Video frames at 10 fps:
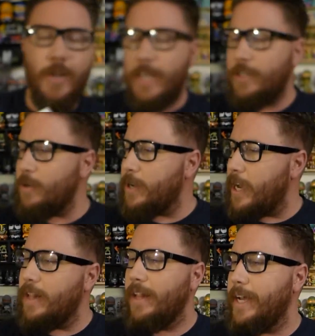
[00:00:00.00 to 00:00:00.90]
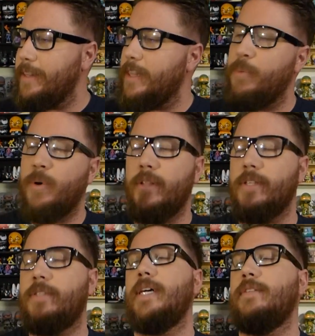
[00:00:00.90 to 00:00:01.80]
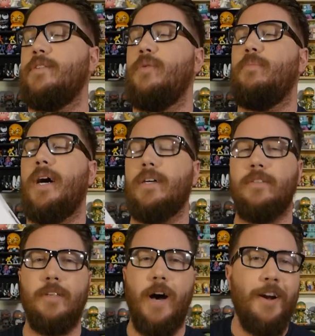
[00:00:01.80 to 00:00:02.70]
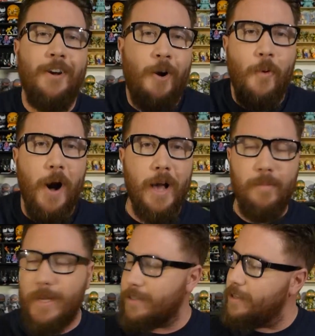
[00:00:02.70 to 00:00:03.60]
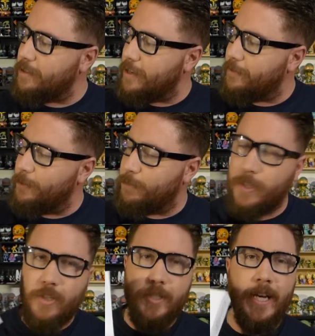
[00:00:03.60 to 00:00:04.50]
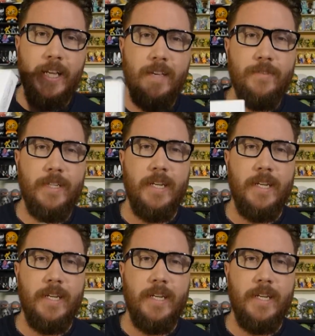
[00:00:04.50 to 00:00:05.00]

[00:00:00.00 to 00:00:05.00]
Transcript: know, I do kind of like that they put in this nice little box, though. I don't know why. It makes no difference, but it just kind of gives it